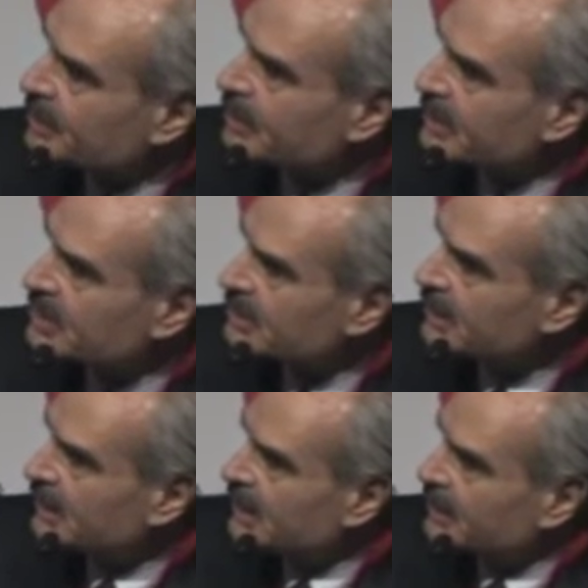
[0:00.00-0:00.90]
population.
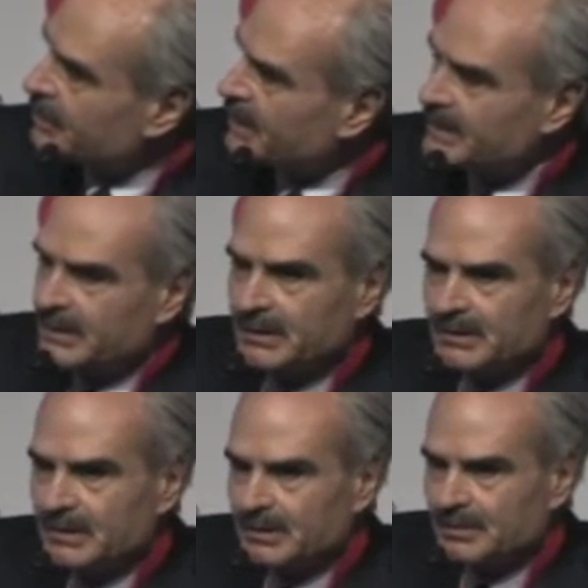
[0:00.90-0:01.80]
But
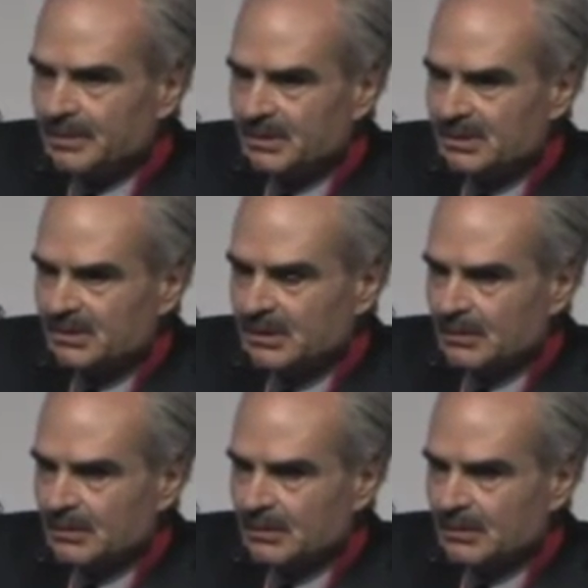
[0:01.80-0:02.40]
in treated patients,